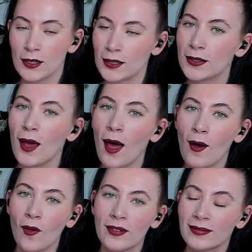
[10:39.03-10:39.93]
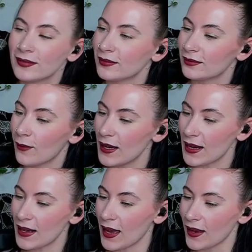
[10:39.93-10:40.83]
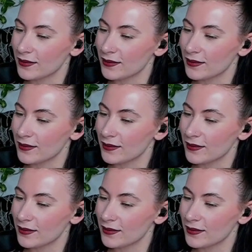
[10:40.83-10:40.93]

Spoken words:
you go. We did it.